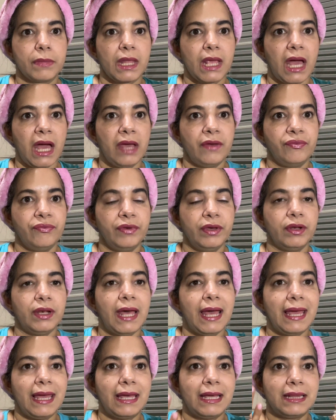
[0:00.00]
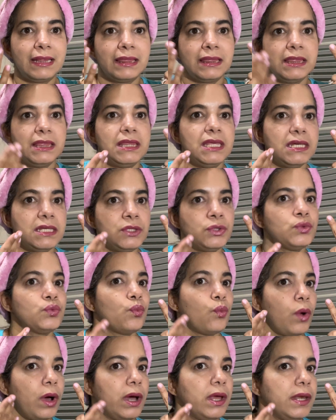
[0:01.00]
I feel like this
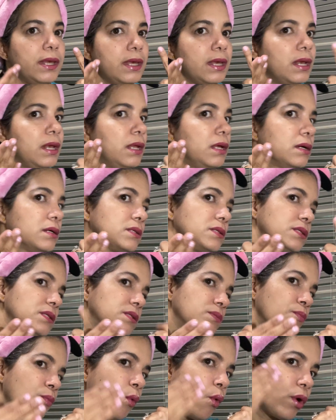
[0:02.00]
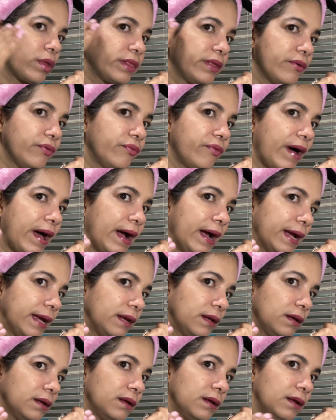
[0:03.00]
one looks more
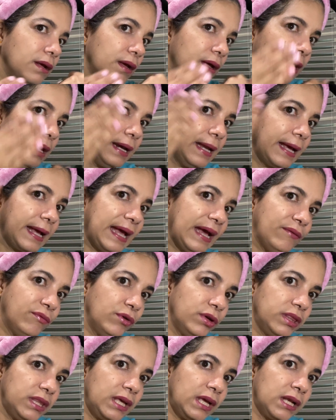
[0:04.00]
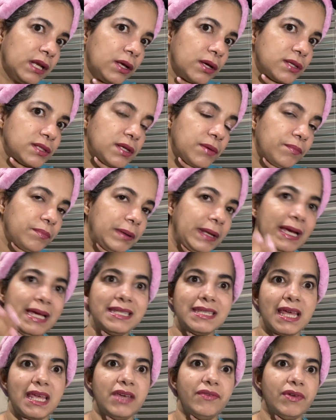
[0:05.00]
defined, like everything looks in place.
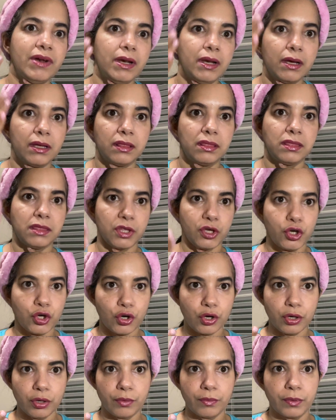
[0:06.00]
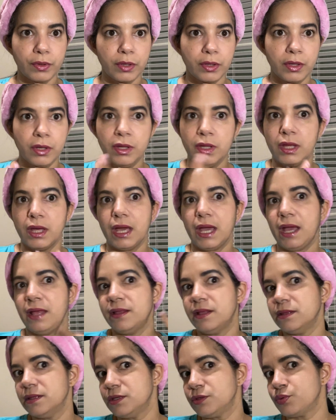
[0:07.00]
I even look thinner. And
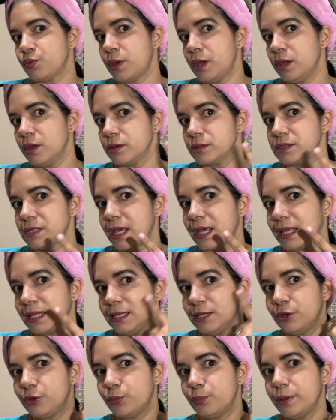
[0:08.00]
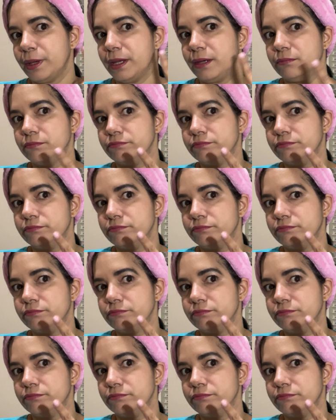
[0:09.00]
then this one looks like a little bit,